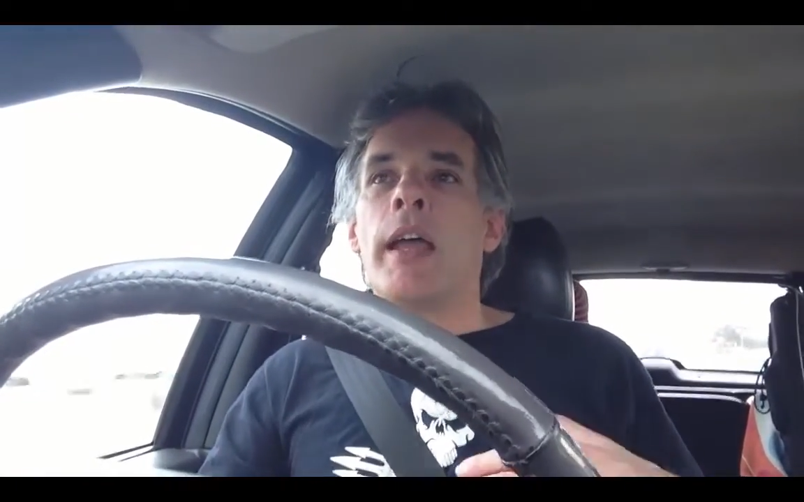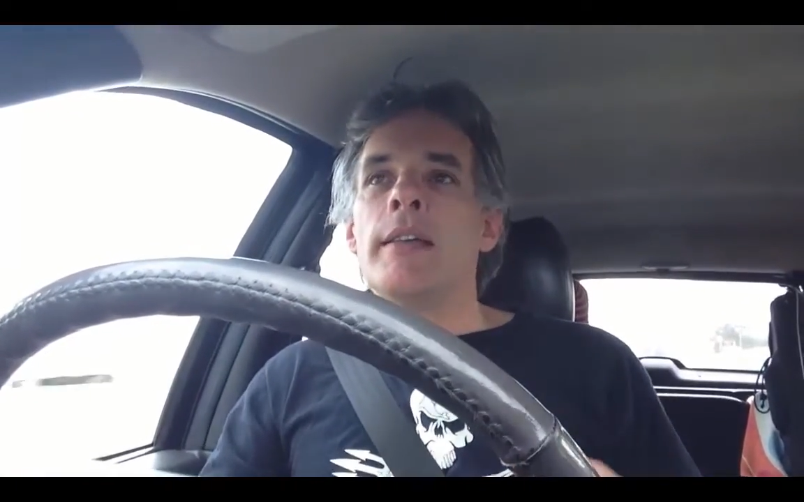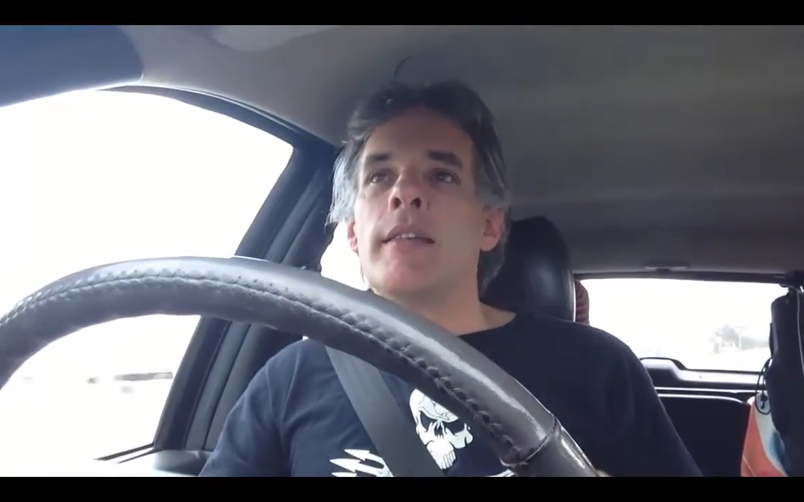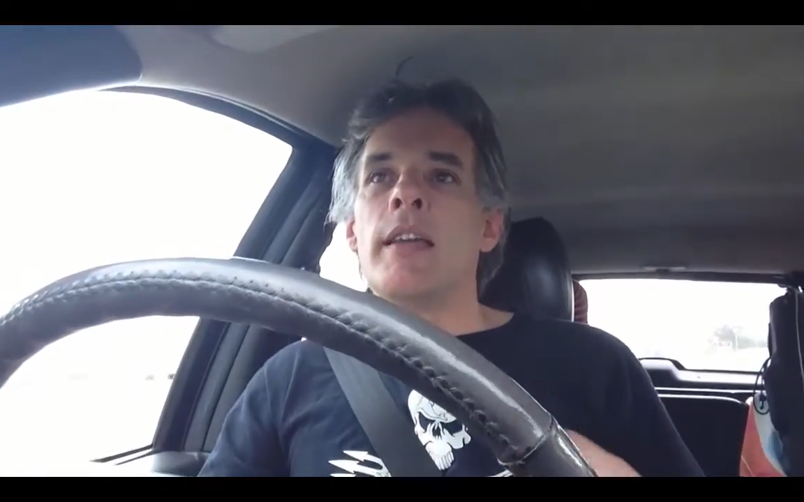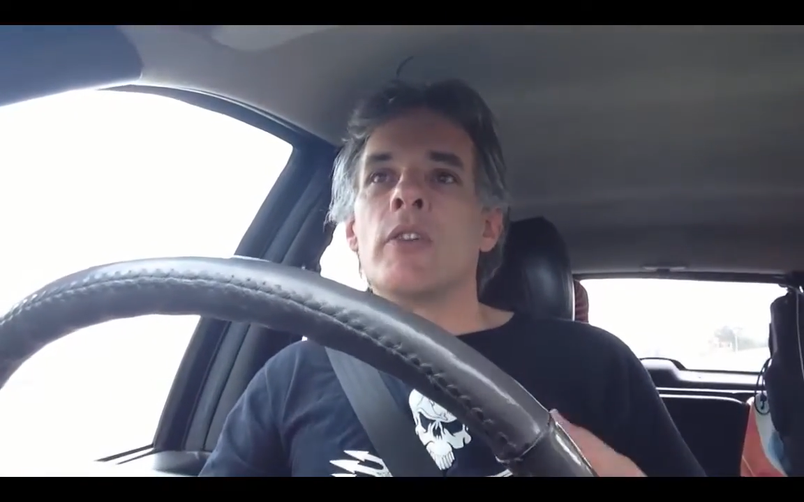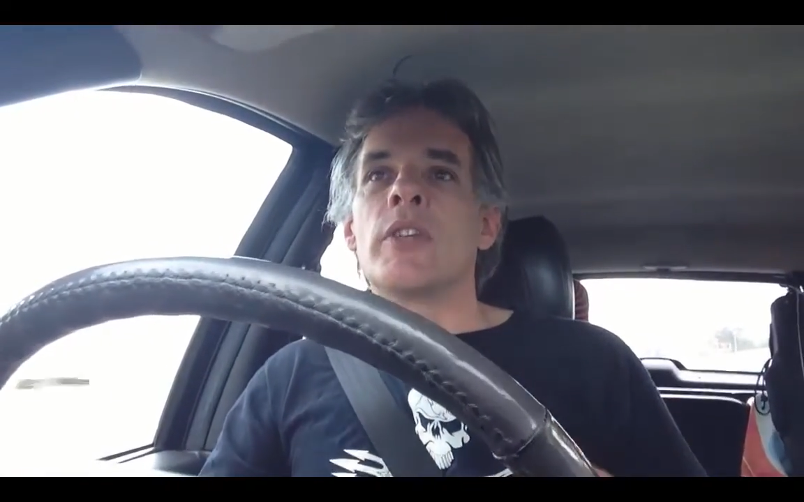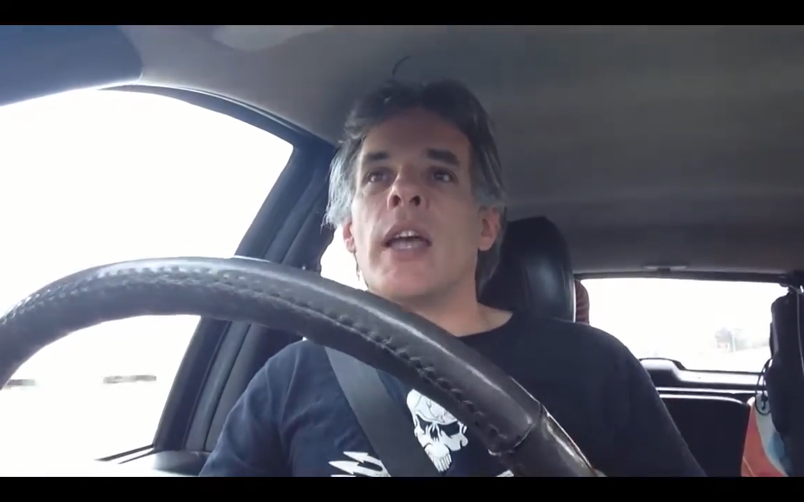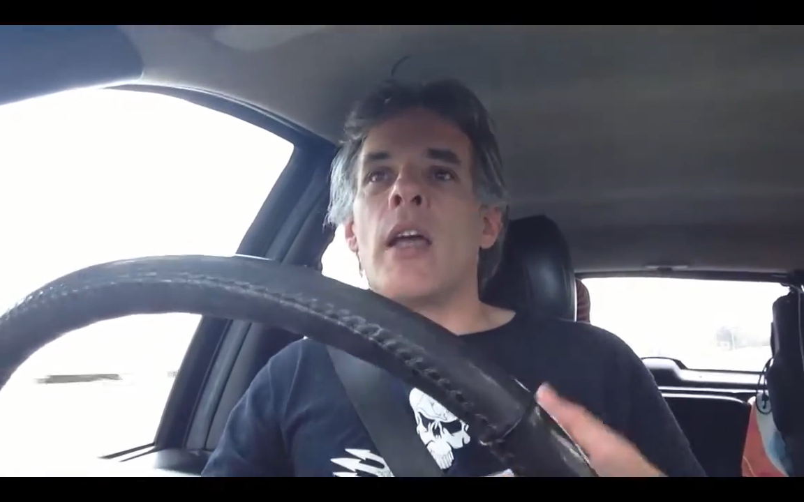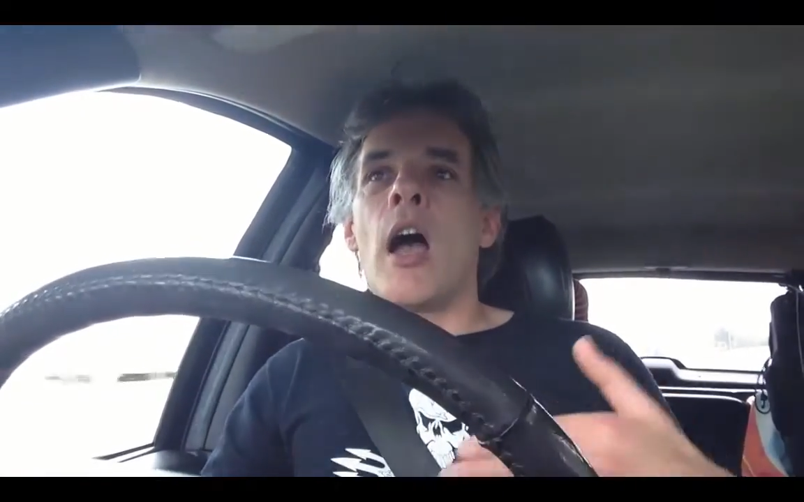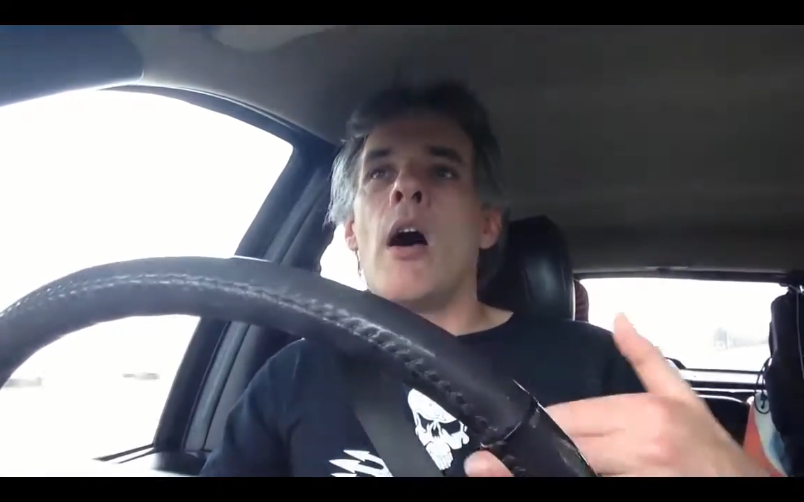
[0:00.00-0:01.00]
is that you're
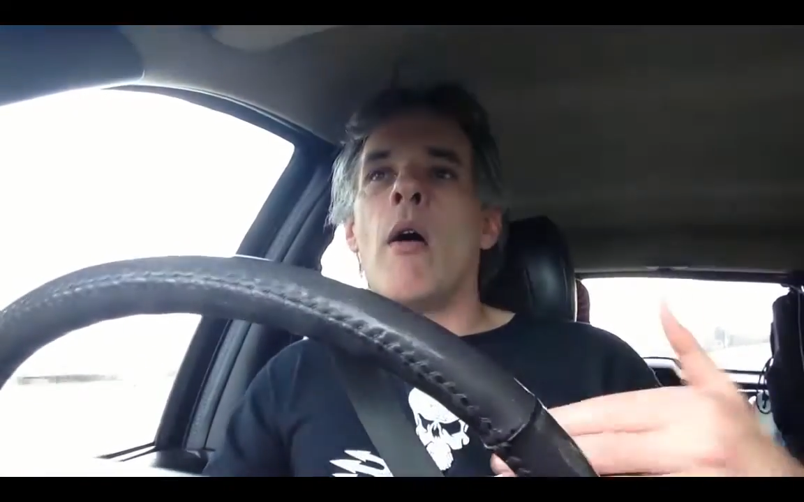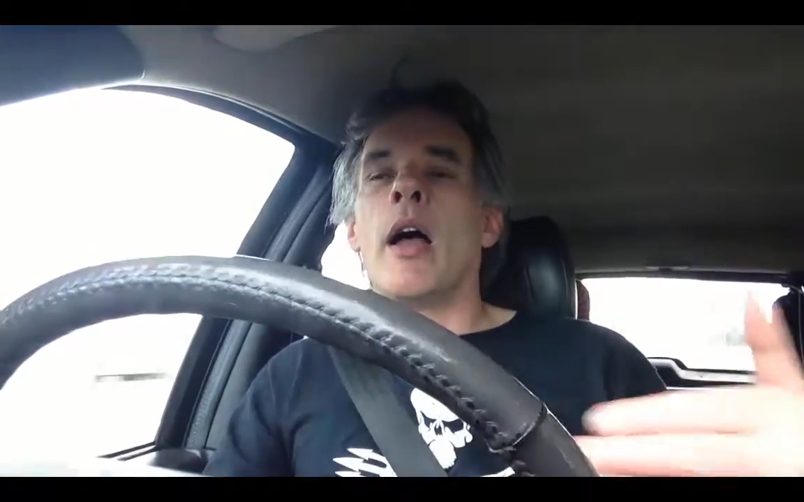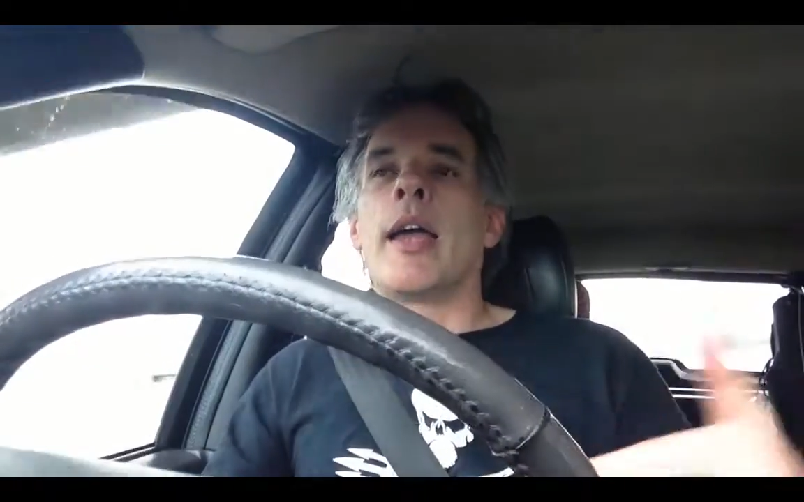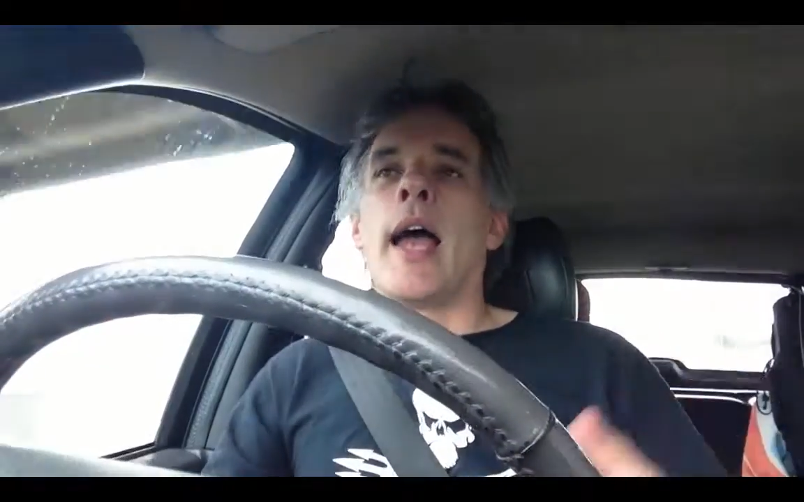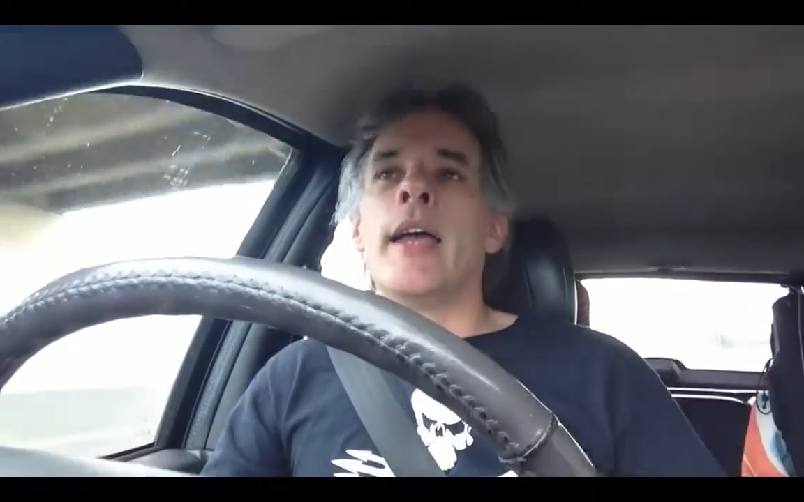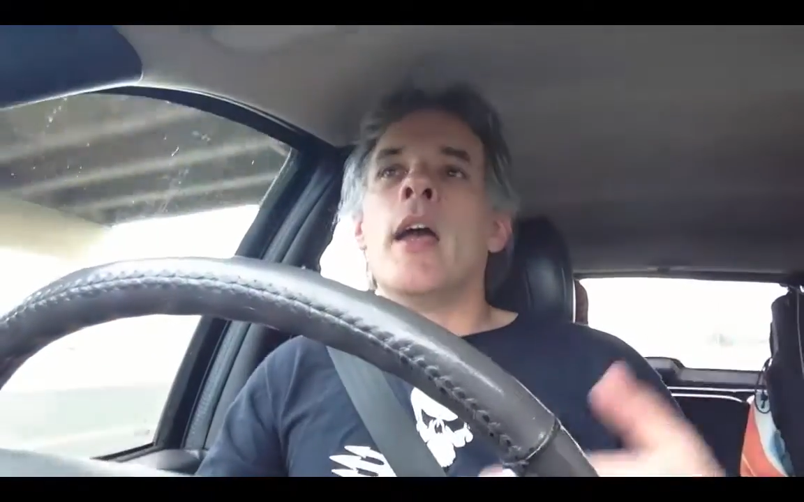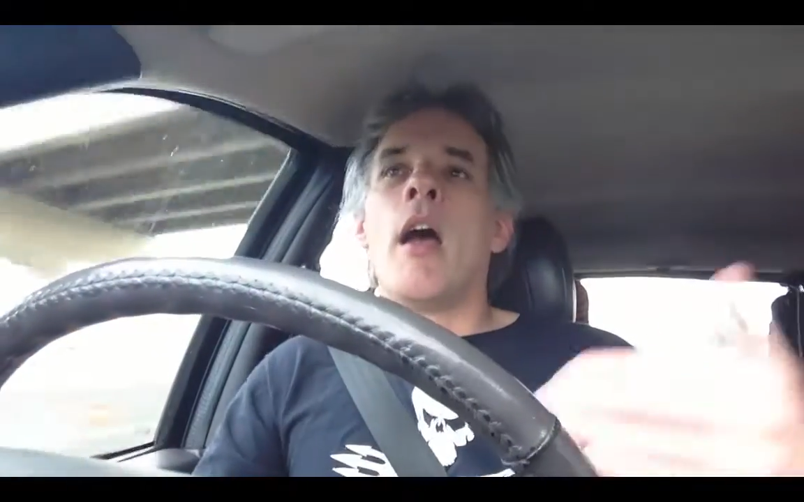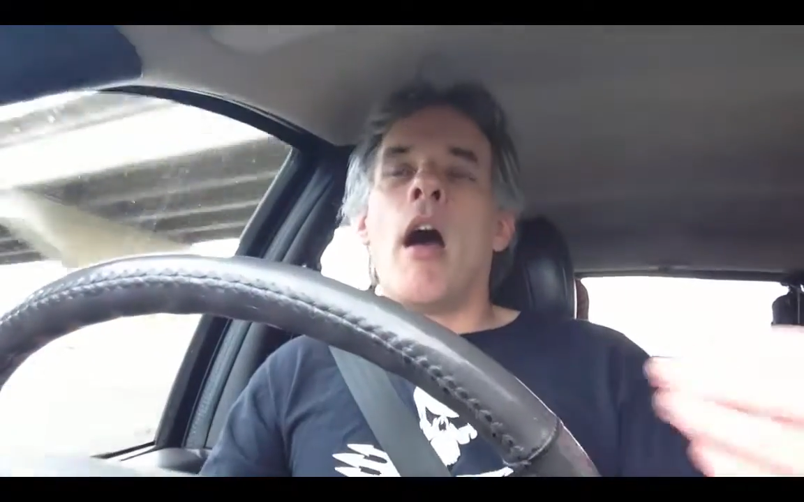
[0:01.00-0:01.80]
saying, oh, okay,